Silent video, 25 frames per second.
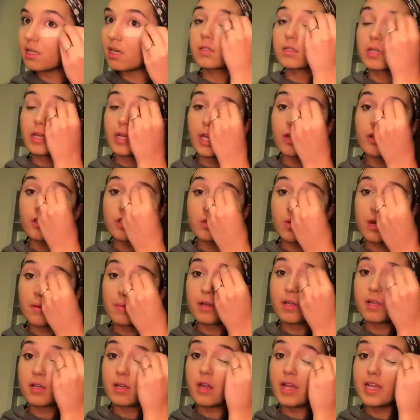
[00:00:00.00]
And you just want
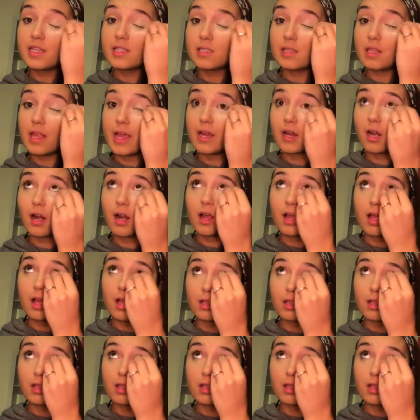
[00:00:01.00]
to put a nice little